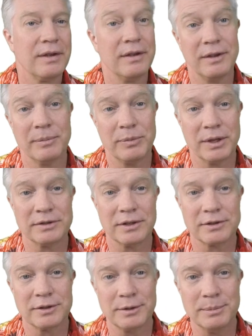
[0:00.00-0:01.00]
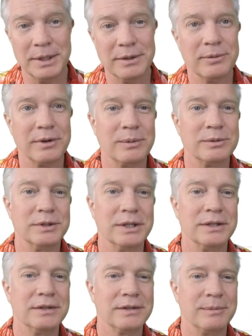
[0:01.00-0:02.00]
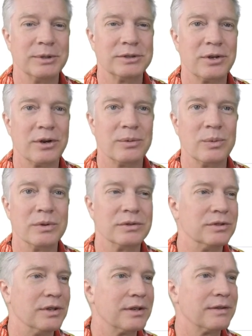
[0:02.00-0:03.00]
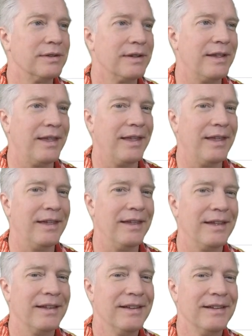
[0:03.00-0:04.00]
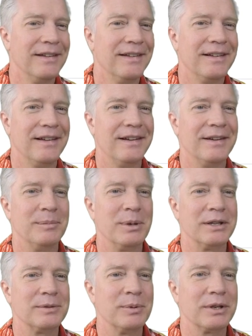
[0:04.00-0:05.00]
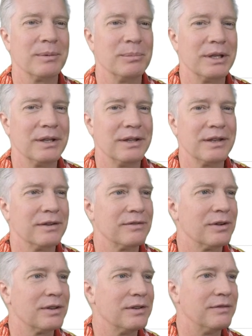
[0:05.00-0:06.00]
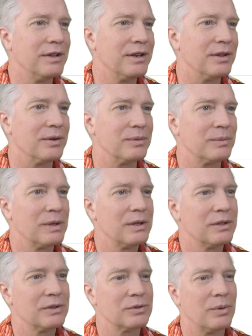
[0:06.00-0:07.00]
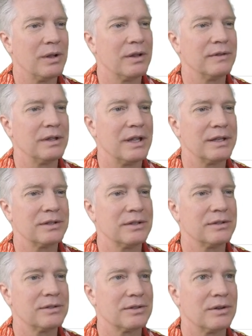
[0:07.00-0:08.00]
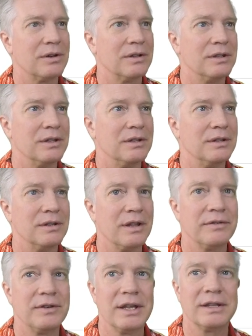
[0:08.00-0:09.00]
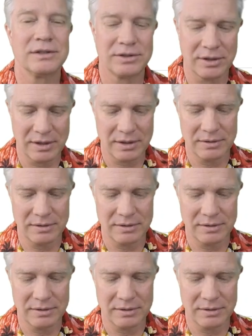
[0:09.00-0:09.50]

Yep, that's actually me when I was little. I'm a Star Wars nut. But it's been completely converted to video. So all of the lessons are on the left-hand side.